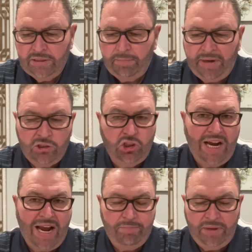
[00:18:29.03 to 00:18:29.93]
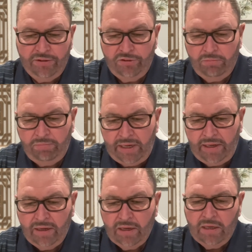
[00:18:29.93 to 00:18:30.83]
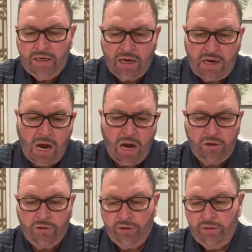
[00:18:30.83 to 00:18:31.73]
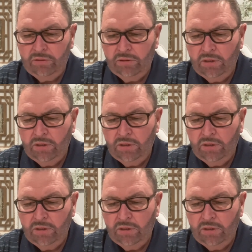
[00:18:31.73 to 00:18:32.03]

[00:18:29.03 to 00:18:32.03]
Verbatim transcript: to be a champion, to be a conqueror,